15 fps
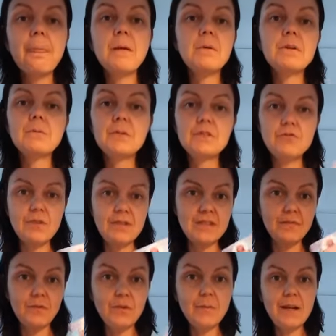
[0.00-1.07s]
when we
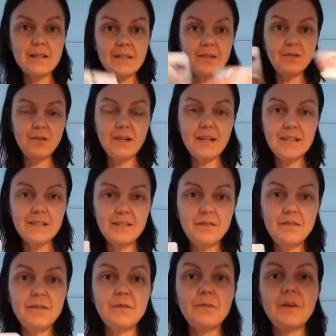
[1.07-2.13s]
transform as a
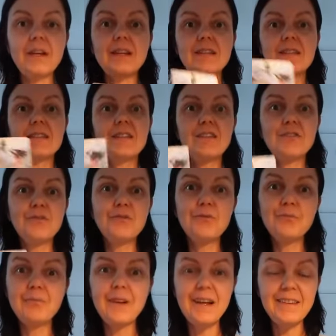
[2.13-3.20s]
collective we can see
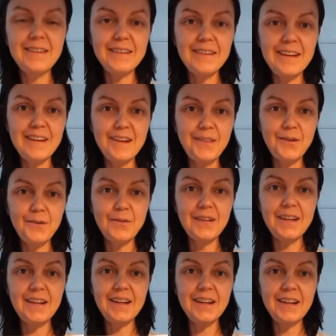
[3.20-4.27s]
new planet earth on
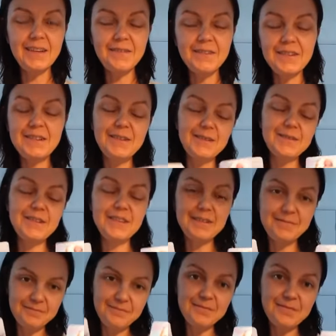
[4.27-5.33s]
the uh, on the
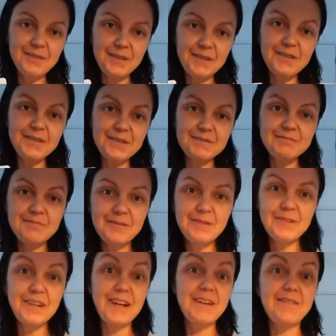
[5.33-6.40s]
on,
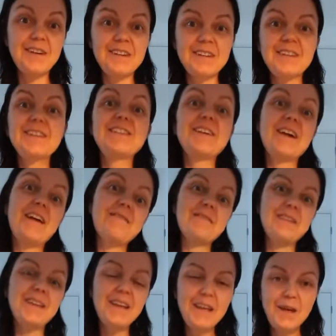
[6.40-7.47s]
on the heaven in the
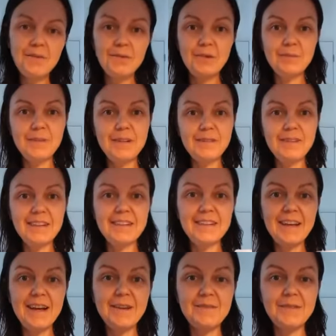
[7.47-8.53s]
heaven we'll be living in
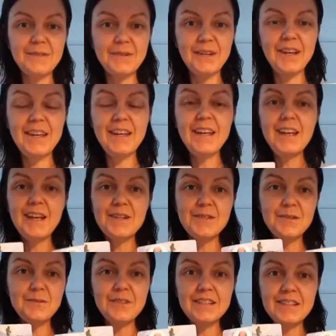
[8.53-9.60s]
the heaven okay
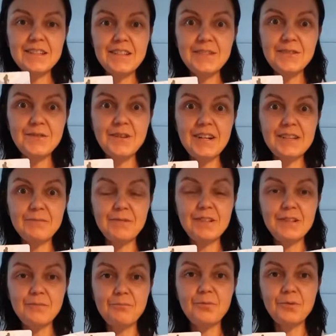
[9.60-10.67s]
so this is two card
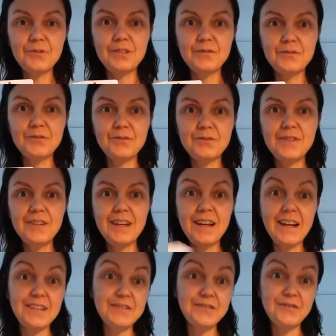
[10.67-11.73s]
really important for today
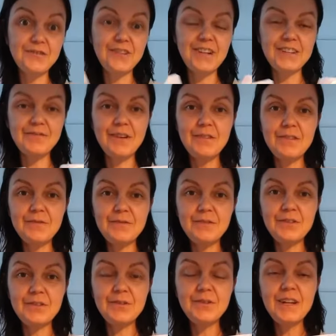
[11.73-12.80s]
i just only unravel for
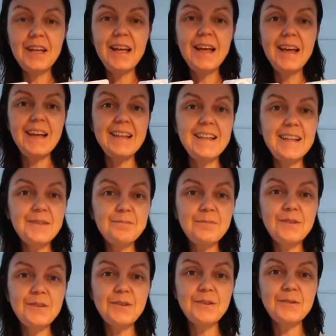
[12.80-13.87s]
you and let
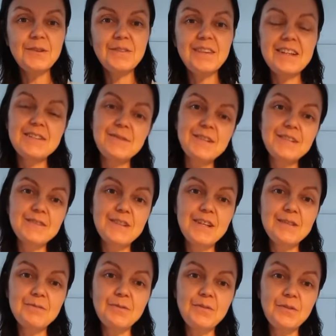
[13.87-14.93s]
me know if that
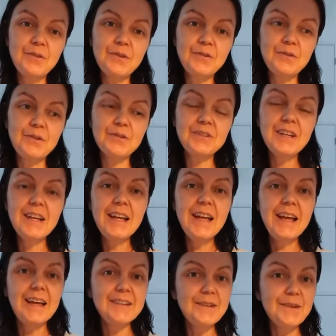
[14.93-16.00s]
resonates with you or not
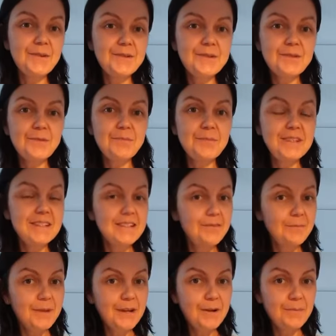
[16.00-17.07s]
and also please
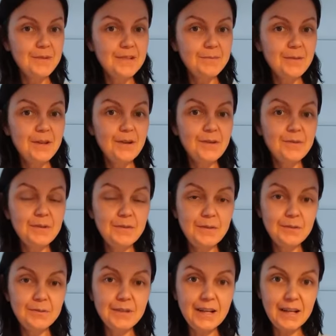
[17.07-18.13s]
leave me comments below if
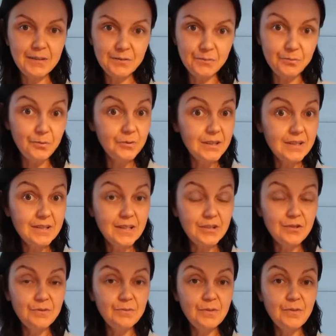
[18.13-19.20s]
you would like to book the
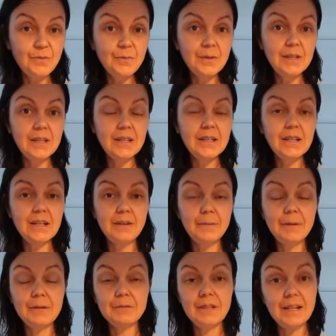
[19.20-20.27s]
session with me
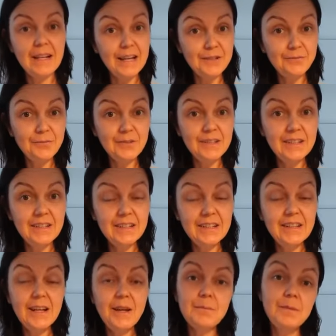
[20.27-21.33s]
about the light reading
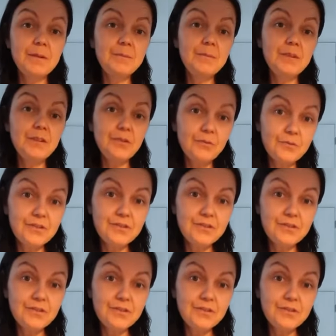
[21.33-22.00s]
maybe you're